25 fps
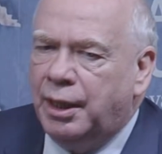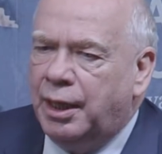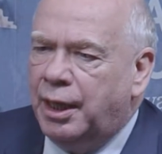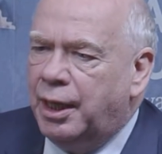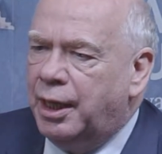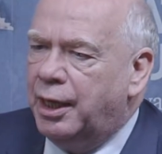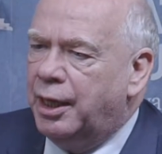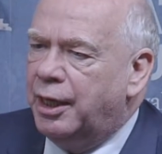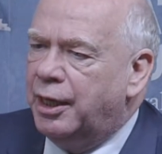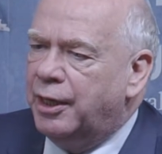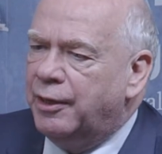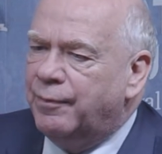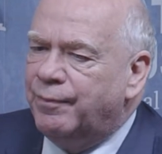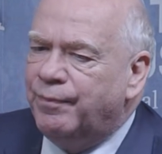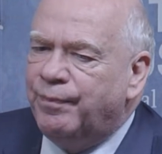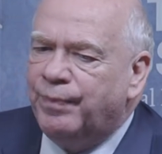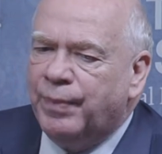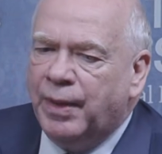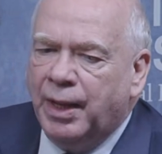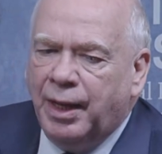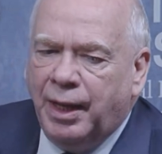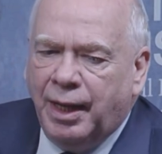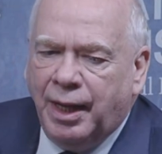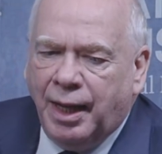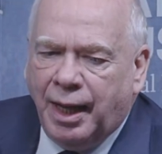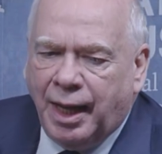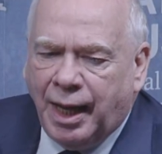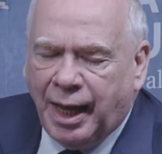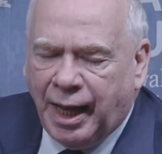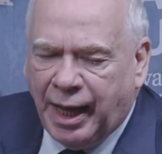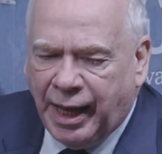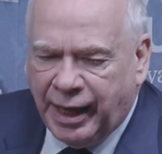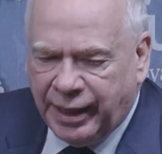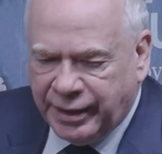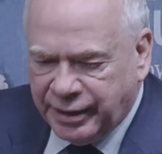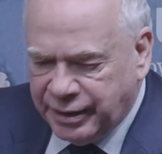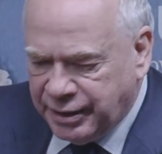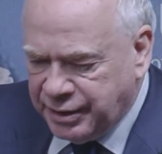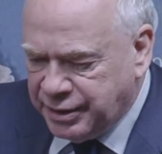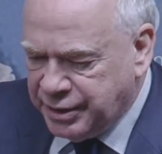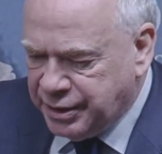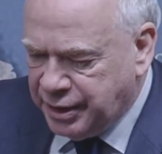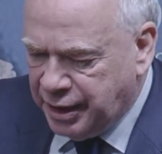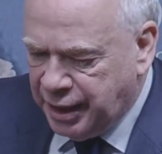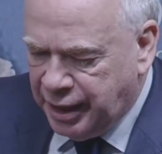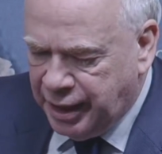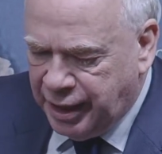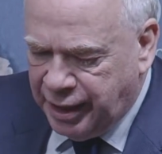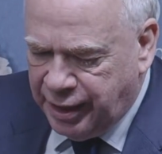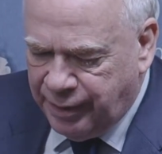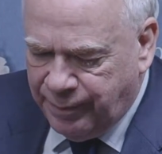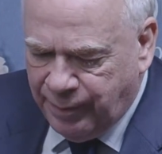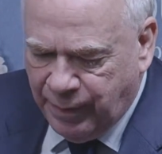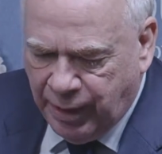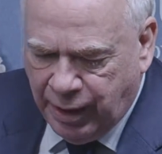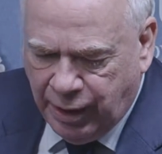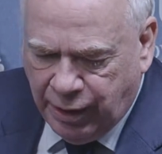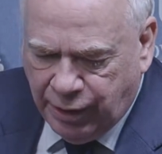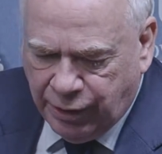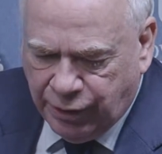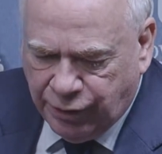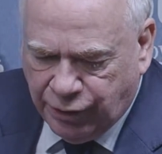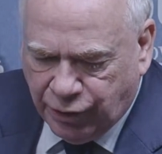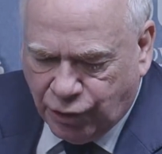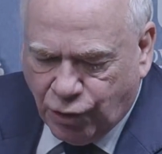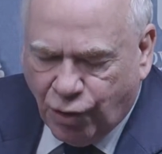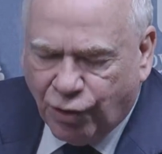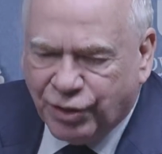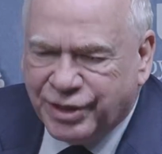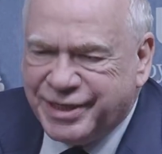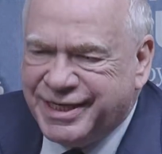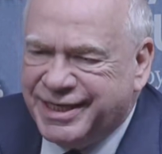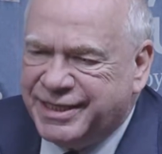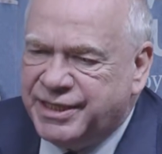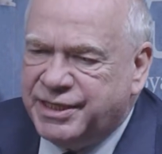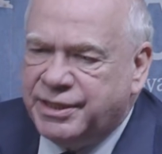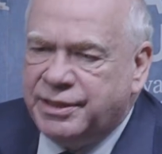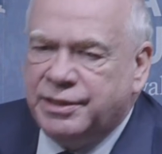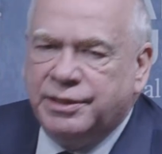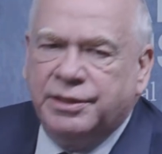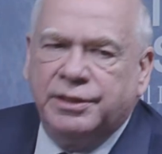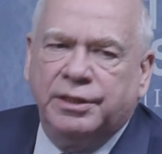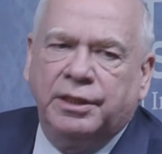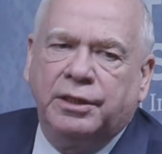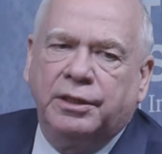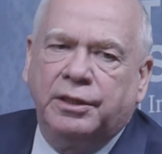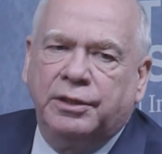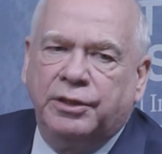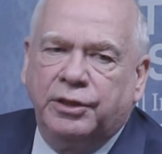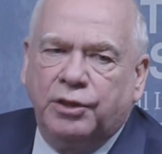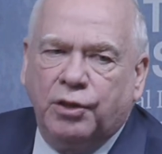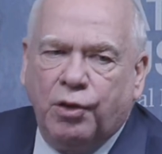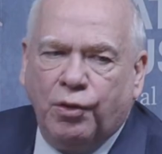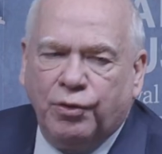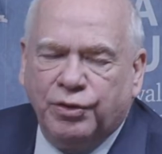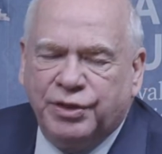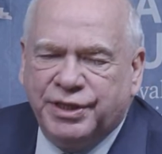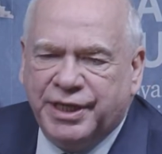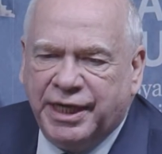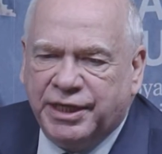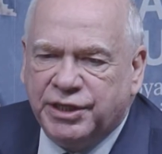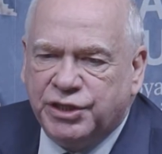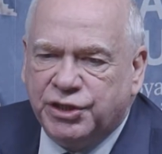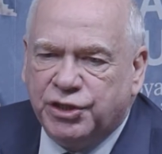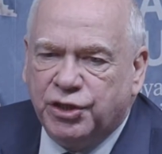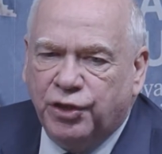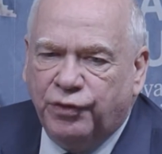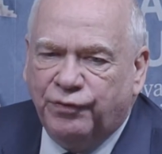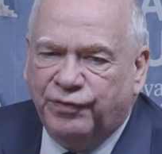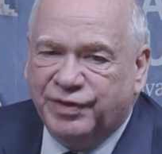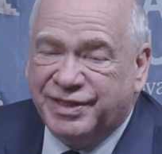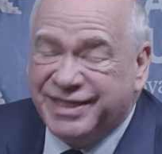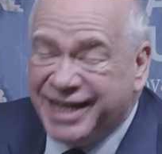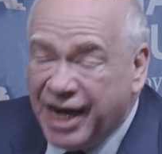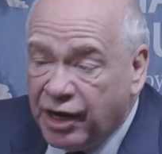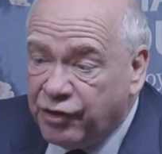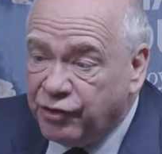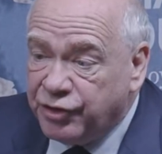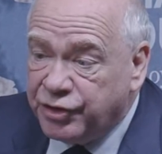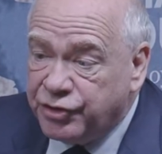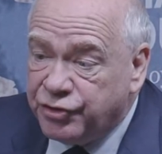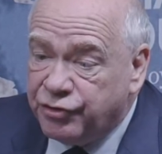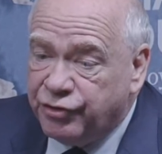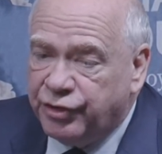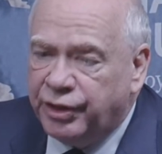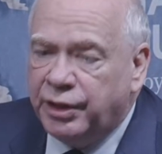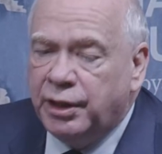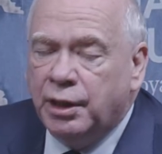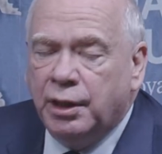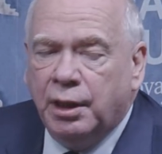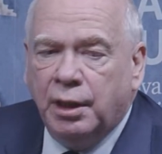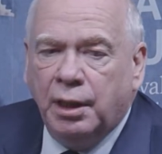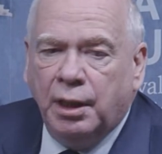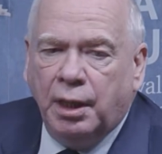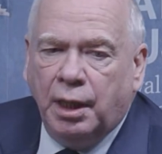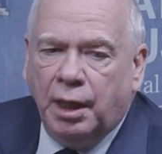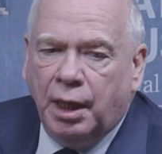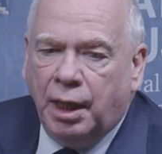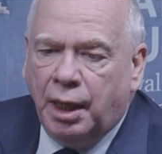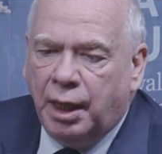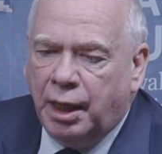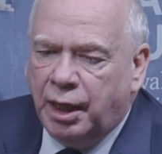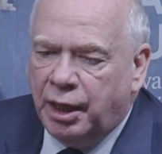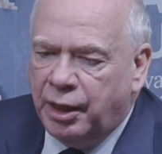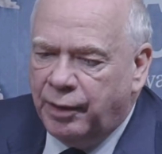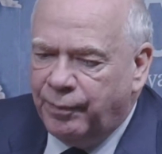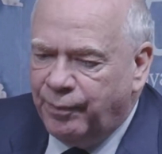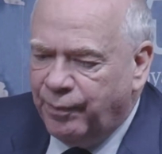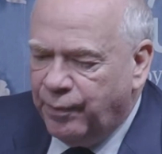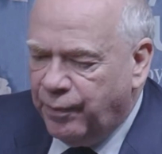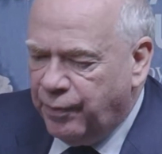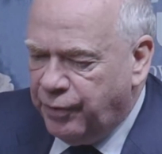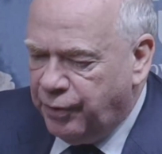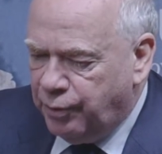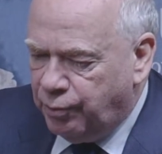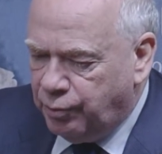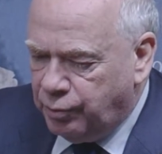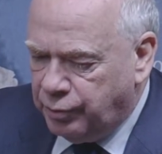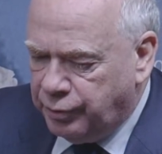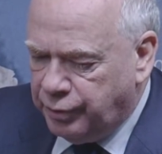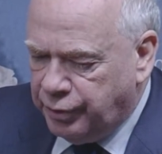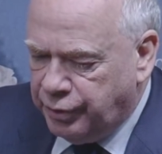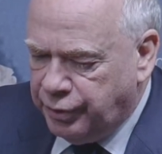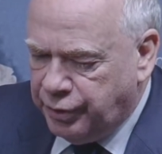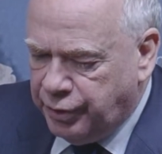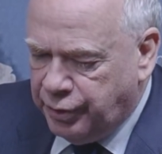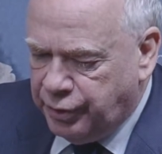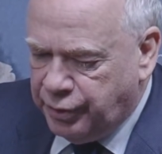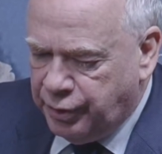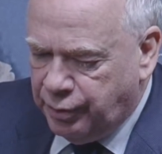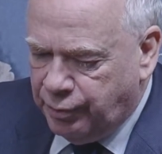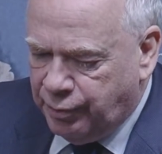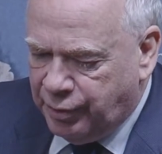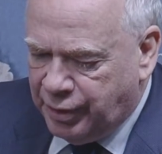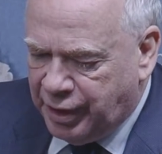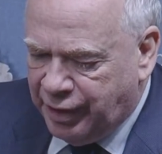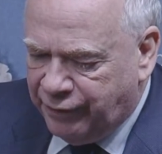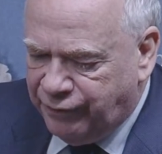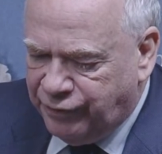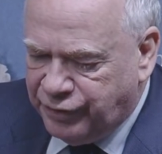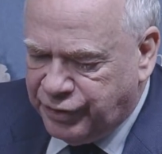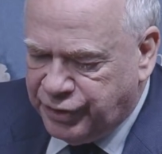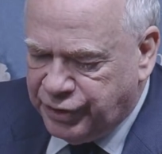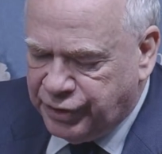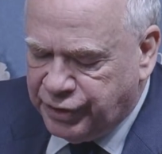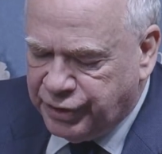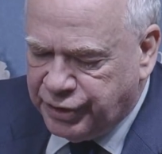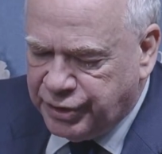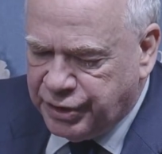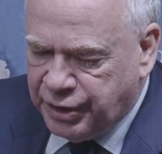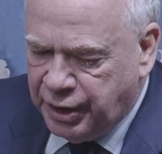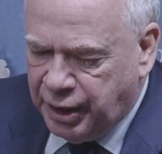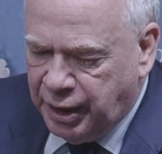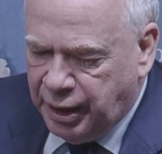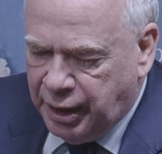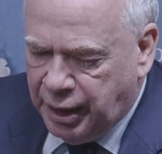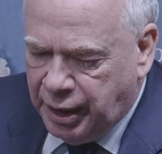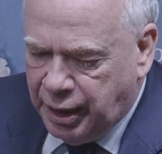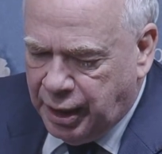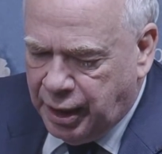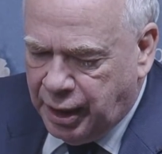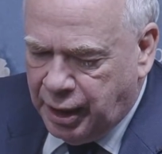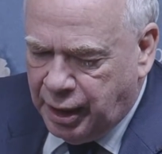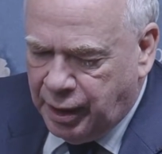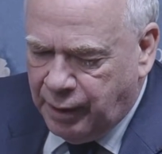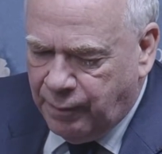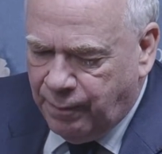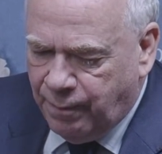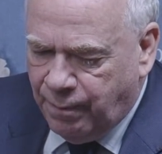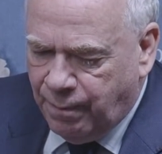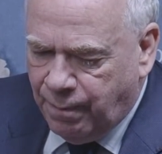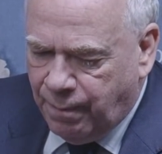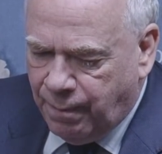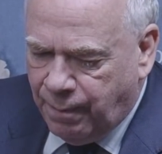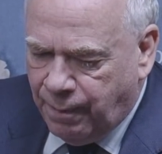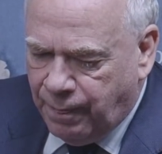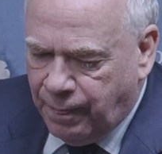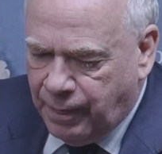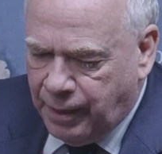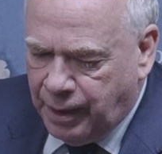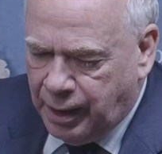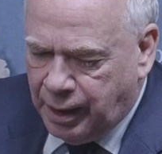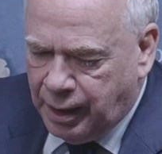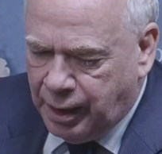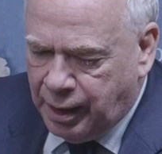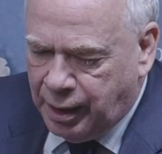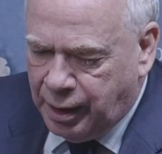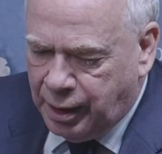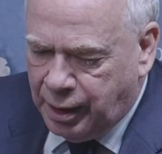um, and um, the, contest, the contests over territory um, that, that, were evident um, uh,